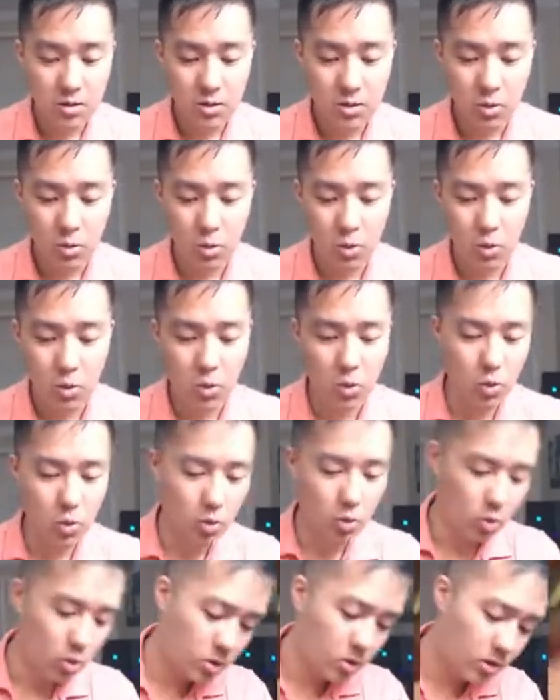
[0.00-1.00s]

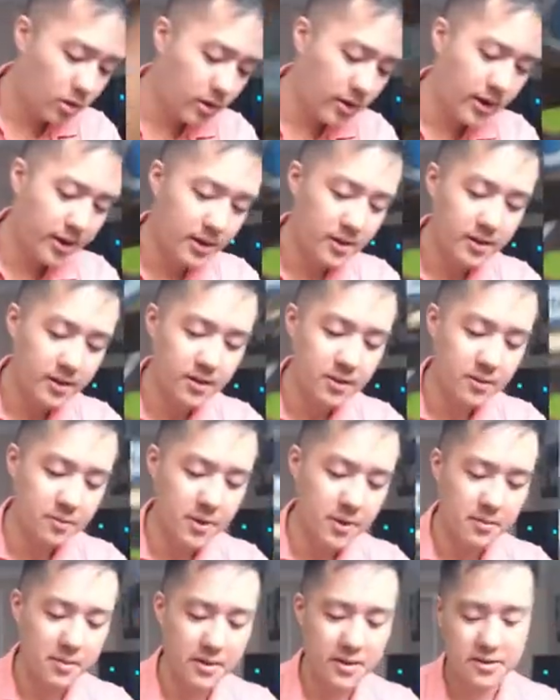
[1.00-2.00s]
Ooh, okay. I thought
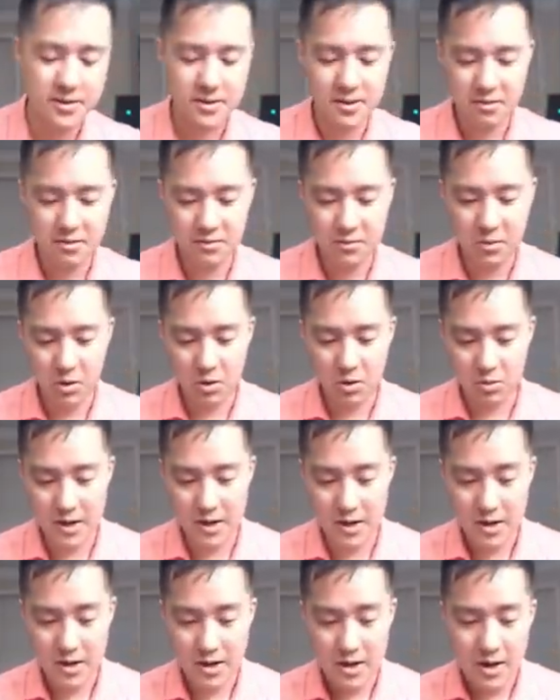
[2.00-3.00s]
maybe that was the foil
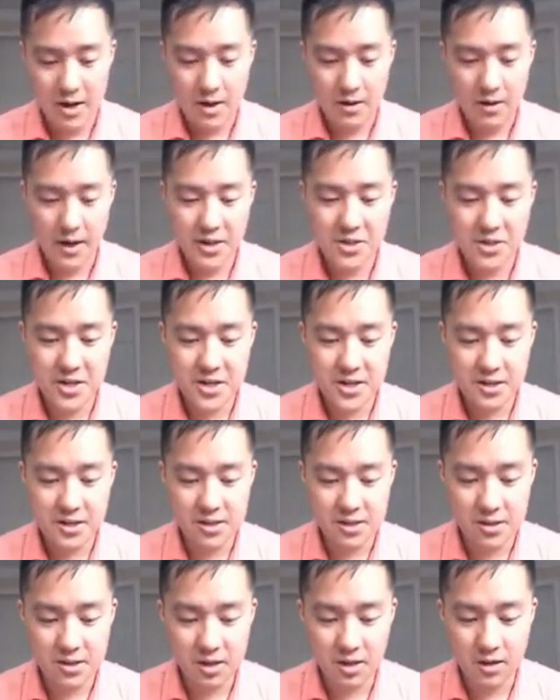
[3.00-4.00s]
rare.
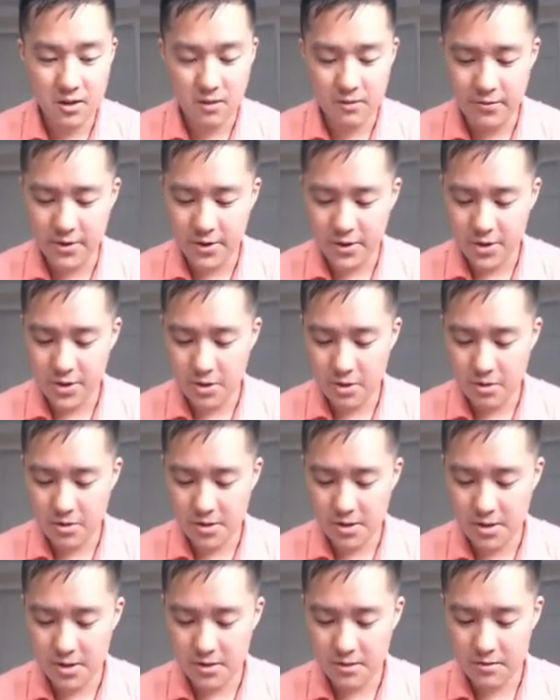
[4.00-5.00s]
Etchings of the
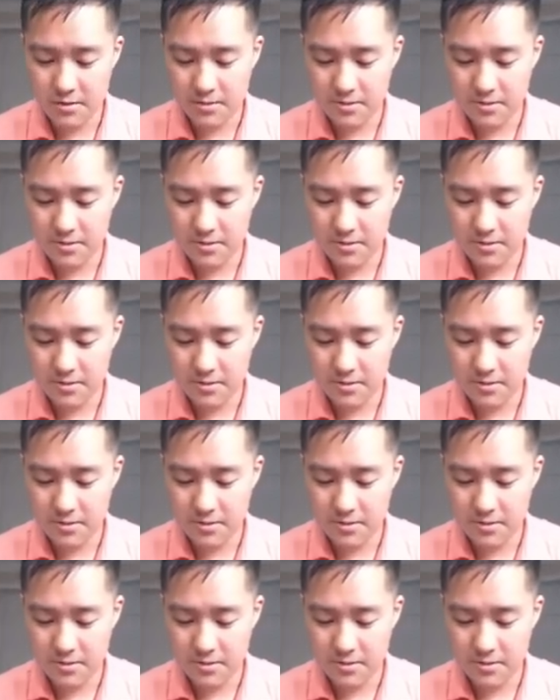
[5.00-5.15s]
Chosen.